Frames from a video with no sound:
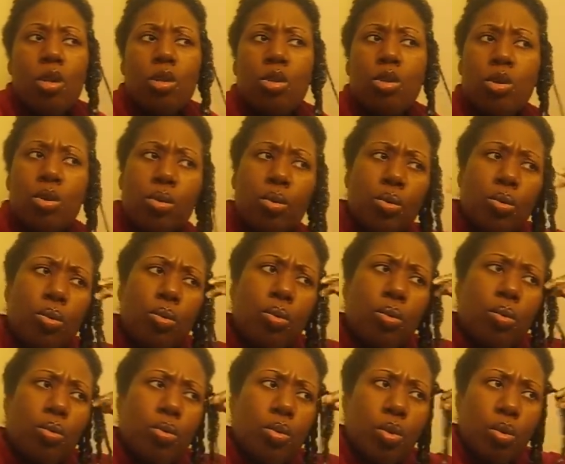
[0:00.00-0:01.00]

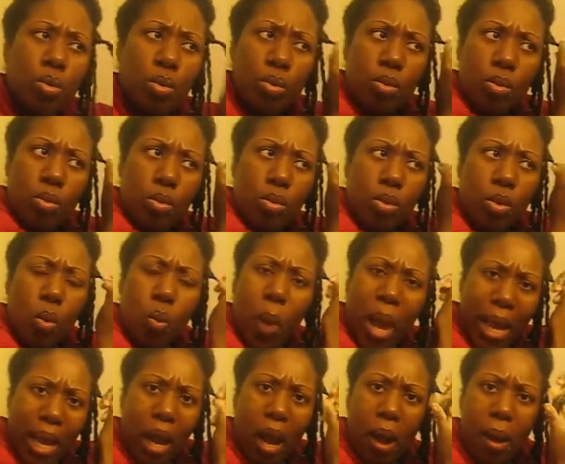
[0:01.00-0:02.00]
to
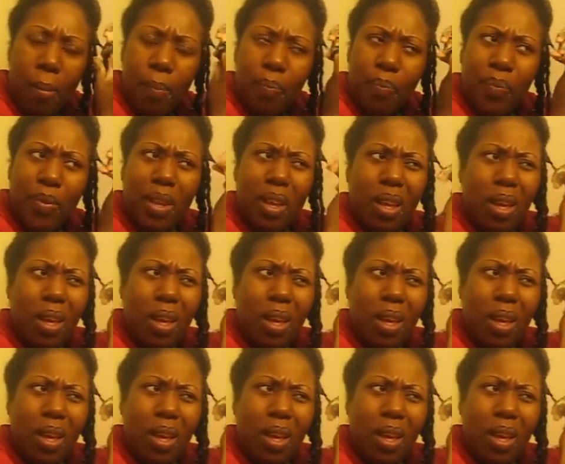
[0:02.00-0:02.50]
wake up.